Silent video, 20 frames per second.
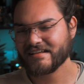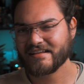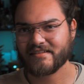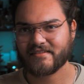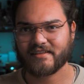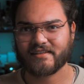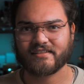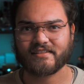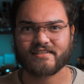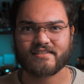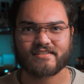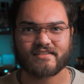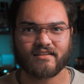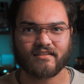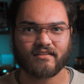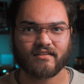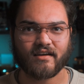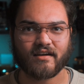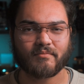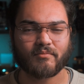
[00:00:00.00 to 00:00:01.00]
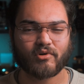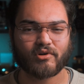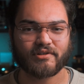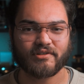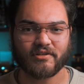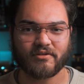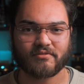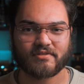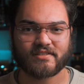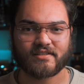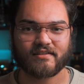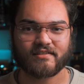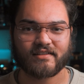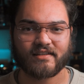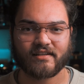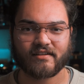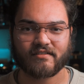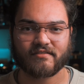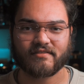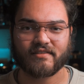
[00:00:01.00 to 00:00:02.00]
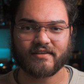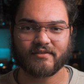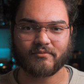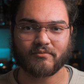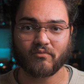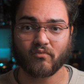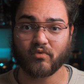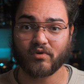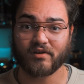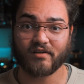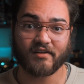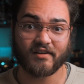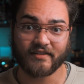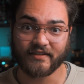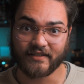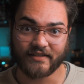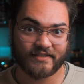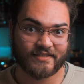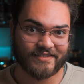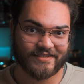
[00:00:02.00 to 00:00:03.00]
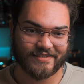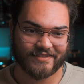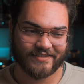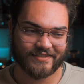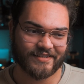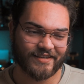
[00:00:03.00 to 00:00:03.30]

they list a lot more notes on here that were unlisted,